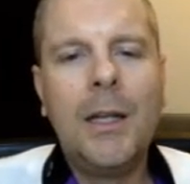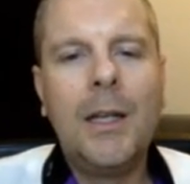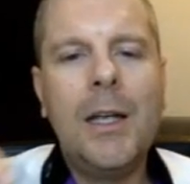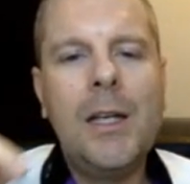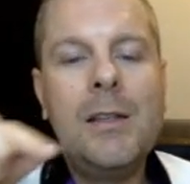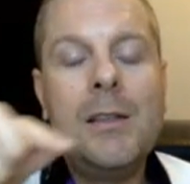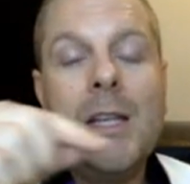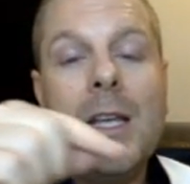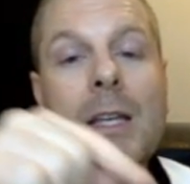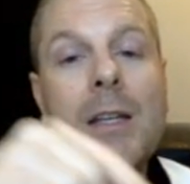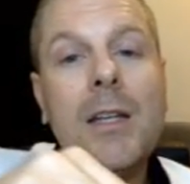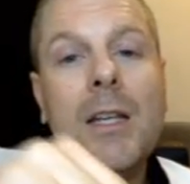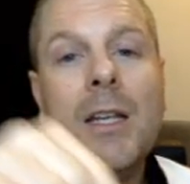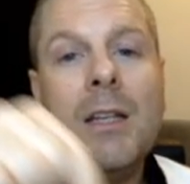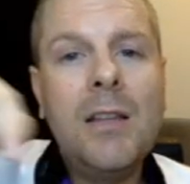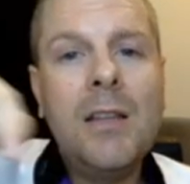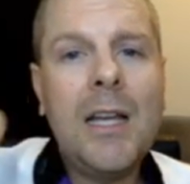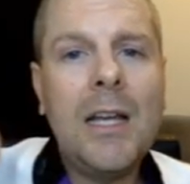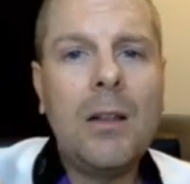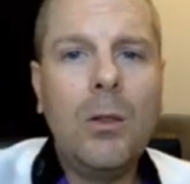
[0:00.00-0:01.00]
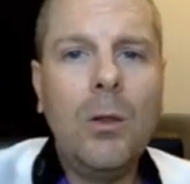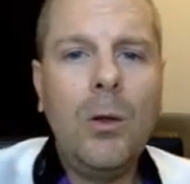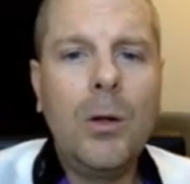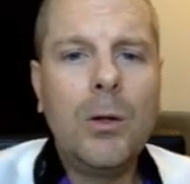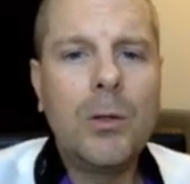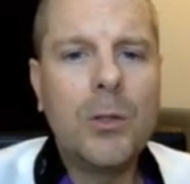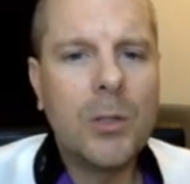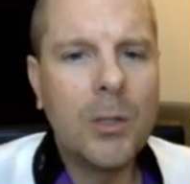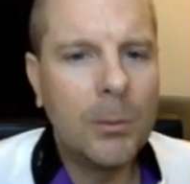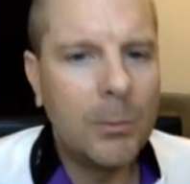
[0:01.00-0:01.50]
And then in that
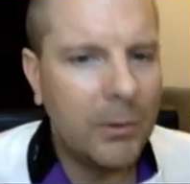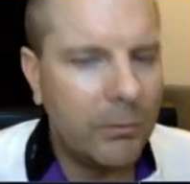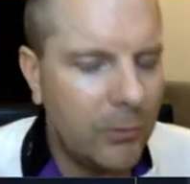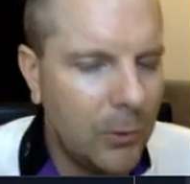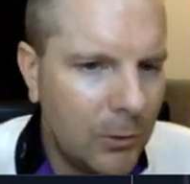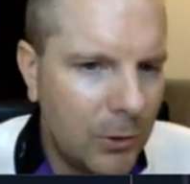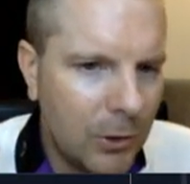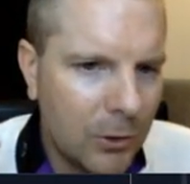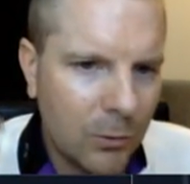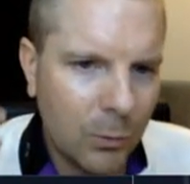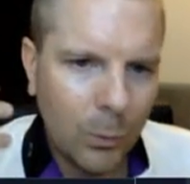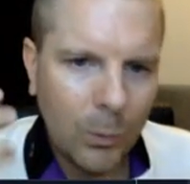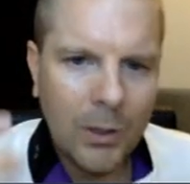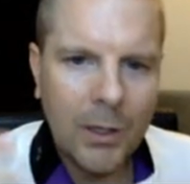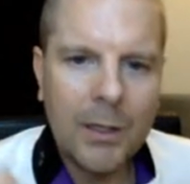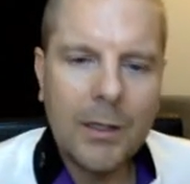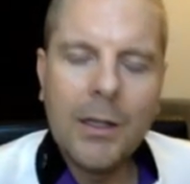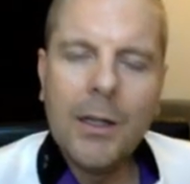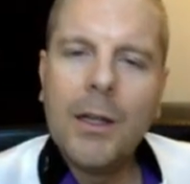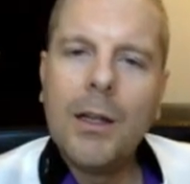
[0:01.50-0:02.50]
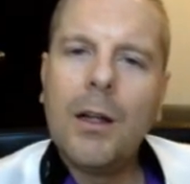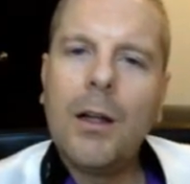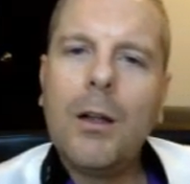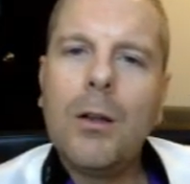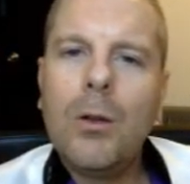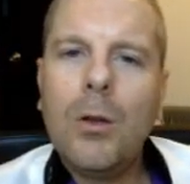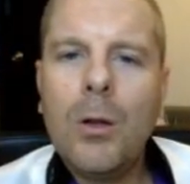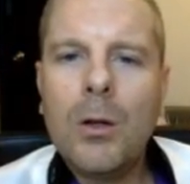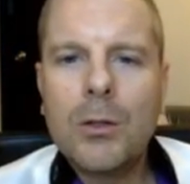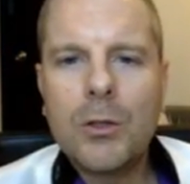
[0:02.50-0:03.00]
long term, if you just want a
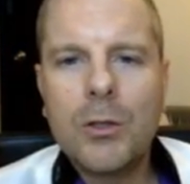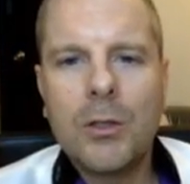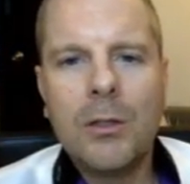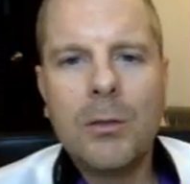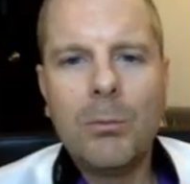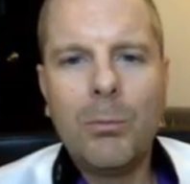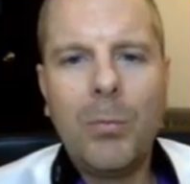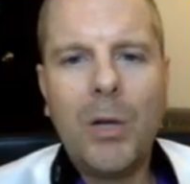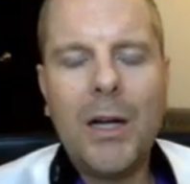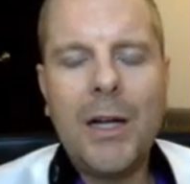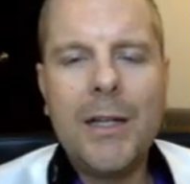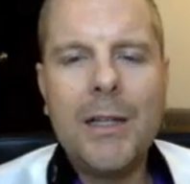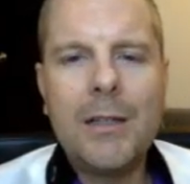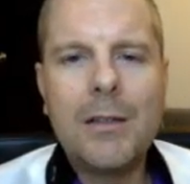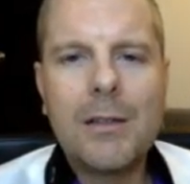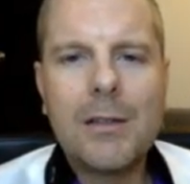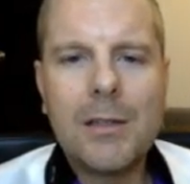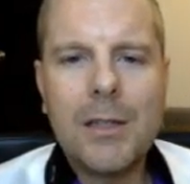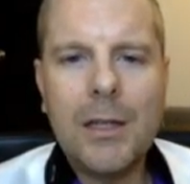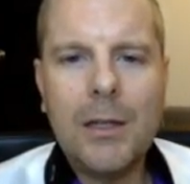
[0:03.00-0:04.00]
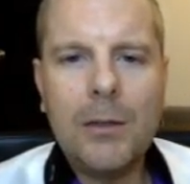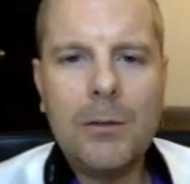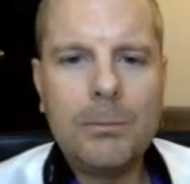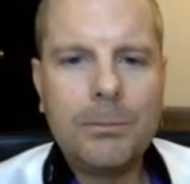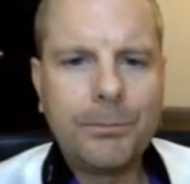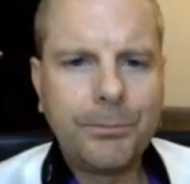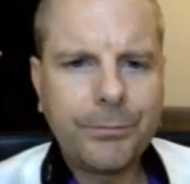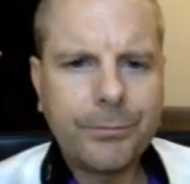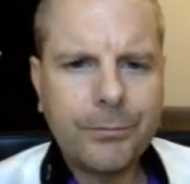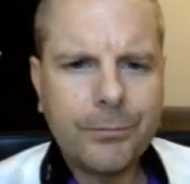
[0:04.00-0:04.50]
long-term buy and sell
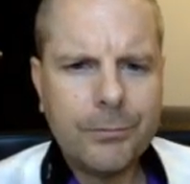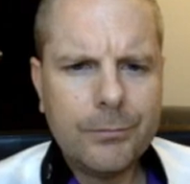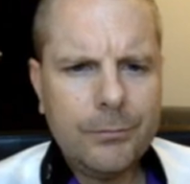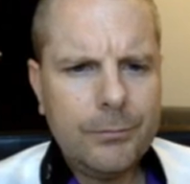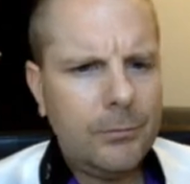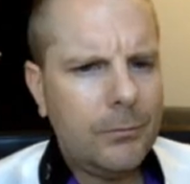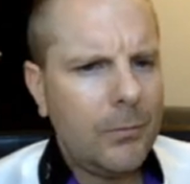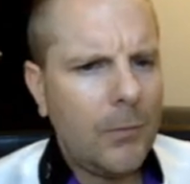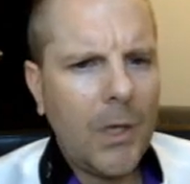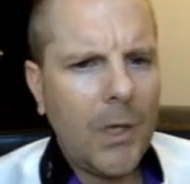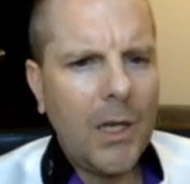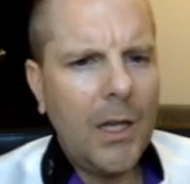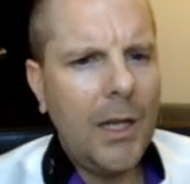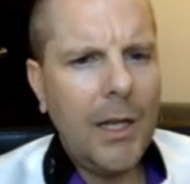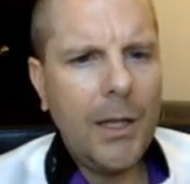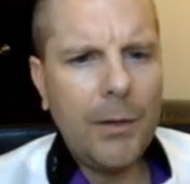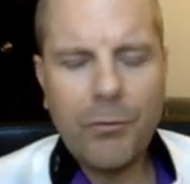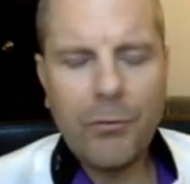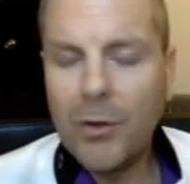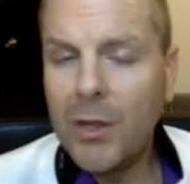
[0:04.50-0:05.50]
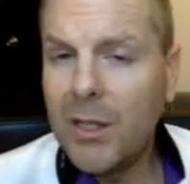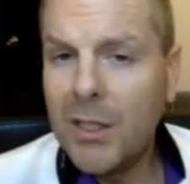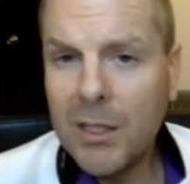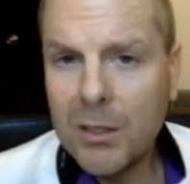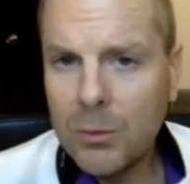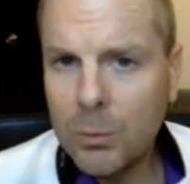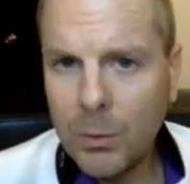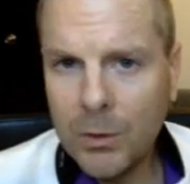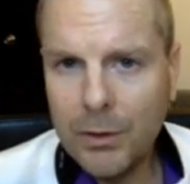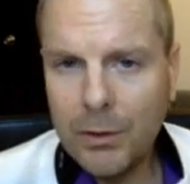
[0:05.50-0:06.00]
for the
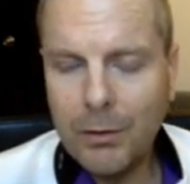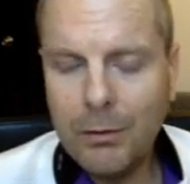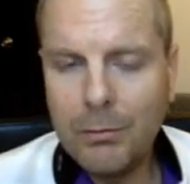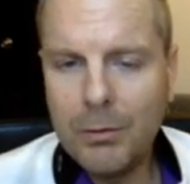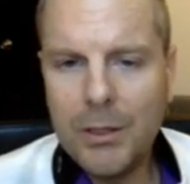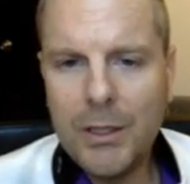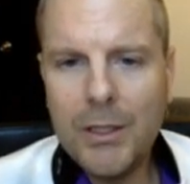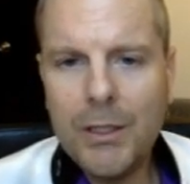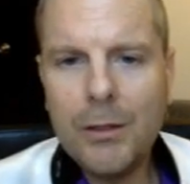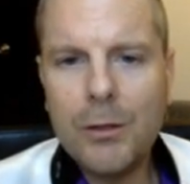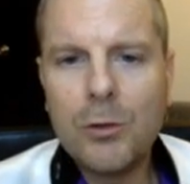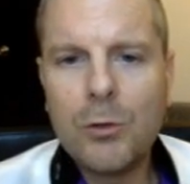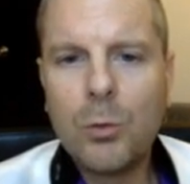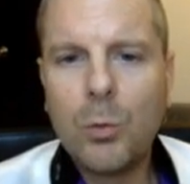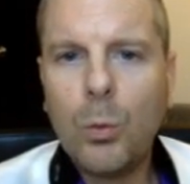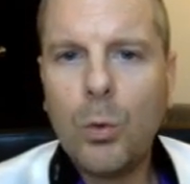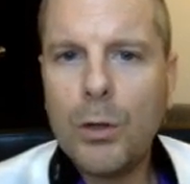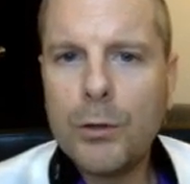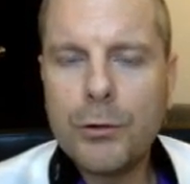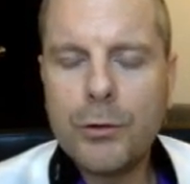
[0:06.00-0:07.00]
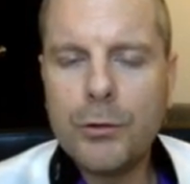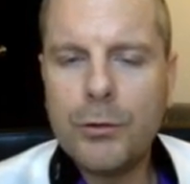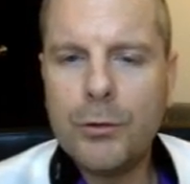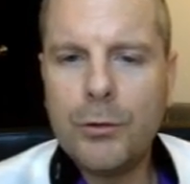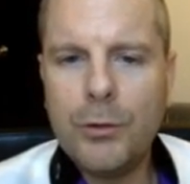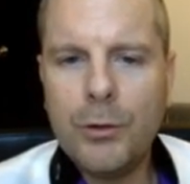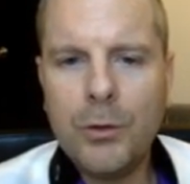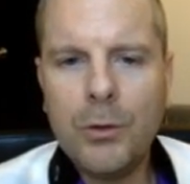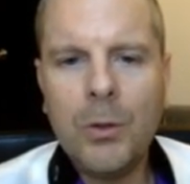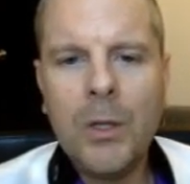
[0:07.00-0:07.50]
next one to three years, what should you
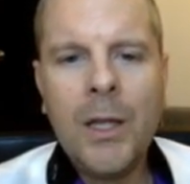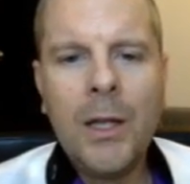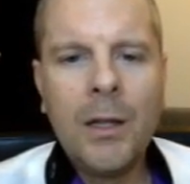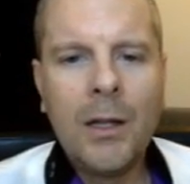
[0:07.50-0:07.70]
do?